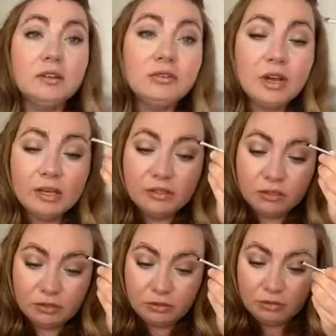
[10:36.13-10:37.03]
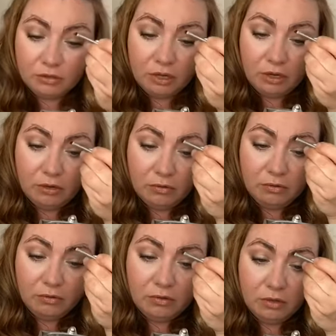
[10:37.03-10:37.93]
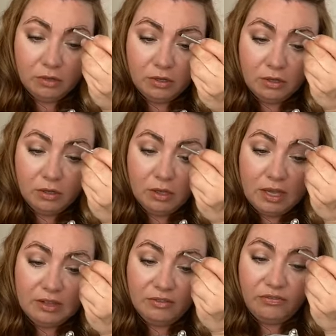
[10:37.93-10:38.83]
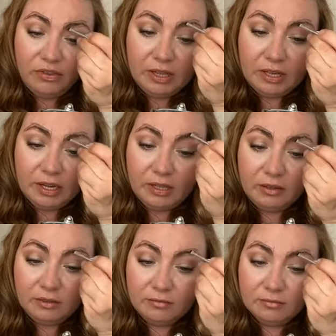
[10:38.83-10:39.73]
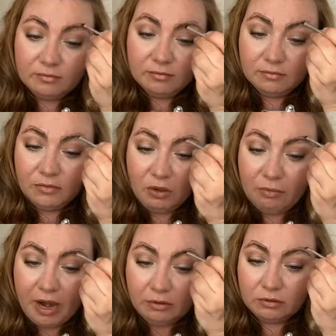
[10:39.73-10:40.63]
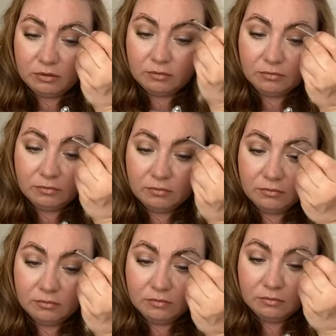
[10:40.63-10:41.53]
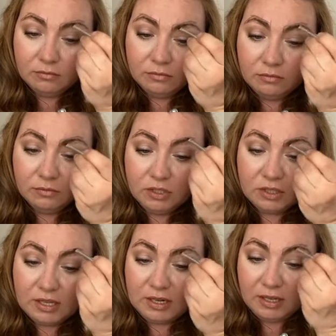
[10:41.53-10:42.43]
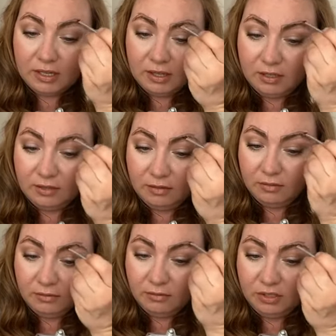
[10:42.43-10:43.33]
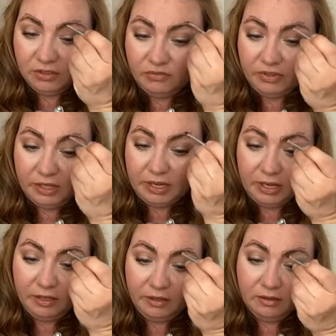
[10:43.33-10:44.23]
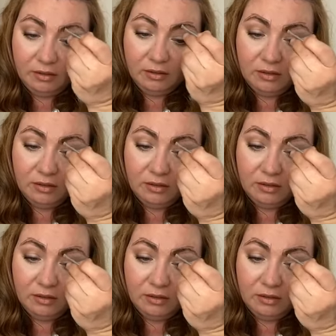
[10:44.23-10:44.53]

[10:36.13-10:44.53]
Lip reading: try to go and fill it in your brows. Just kind of like this. Just fill it in.